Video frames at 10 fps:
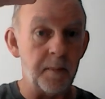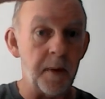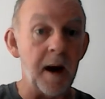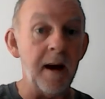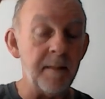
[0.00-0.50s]

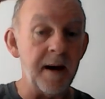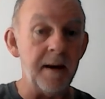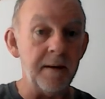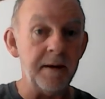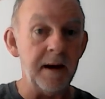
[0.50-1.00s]

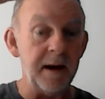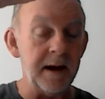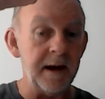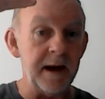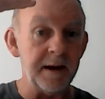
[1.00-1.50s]

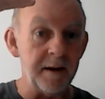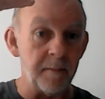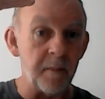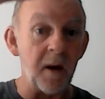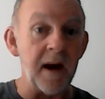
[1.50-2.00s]
in the
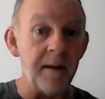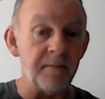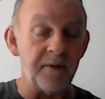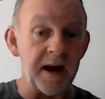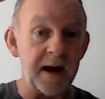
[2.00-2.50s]
prime
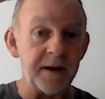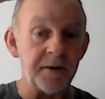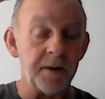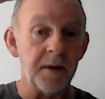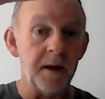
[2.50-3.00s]

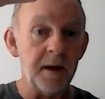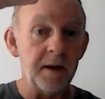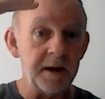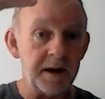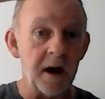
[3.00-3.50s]
factor,
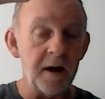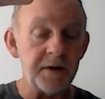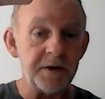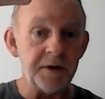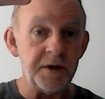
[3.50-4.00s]
the
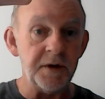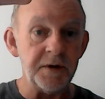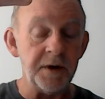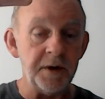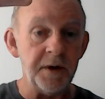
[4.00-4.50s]

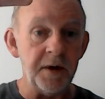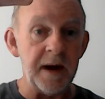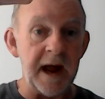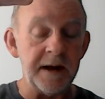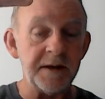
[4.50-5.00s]
Constitution of the
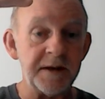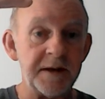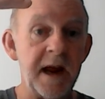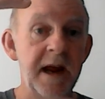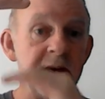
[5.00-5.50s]
United
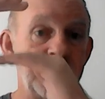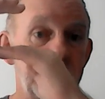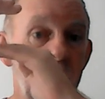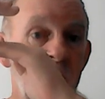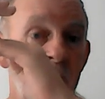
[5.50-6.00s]

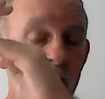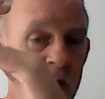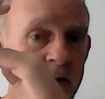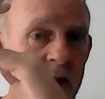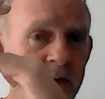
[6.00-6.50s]
States,
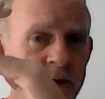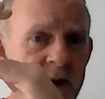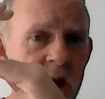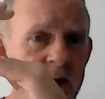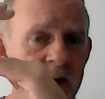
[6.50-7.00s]
then their
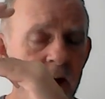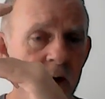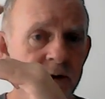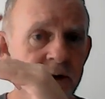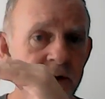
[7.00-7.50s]
state
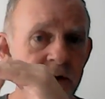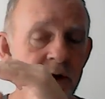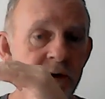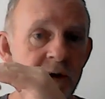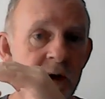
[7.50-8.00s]

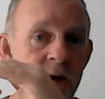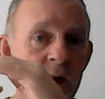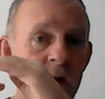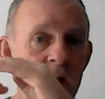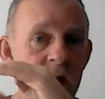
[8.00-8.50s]
constitution,
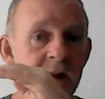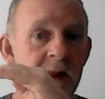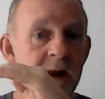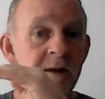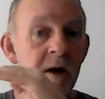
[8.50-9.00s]
and
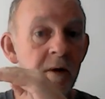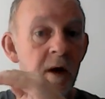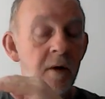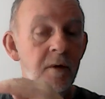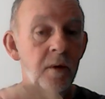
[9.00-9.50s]
then their
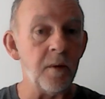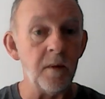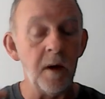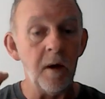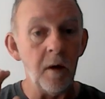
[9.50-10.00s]
local
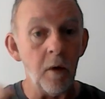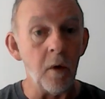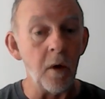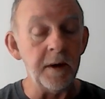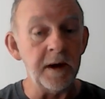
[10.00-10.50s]

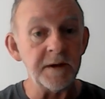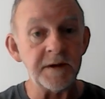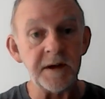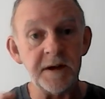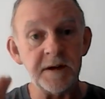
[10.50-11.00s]

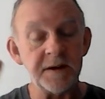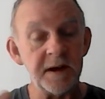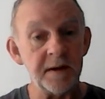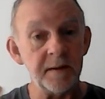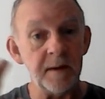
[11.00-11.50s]
ordinances
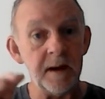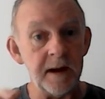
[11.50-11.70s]
and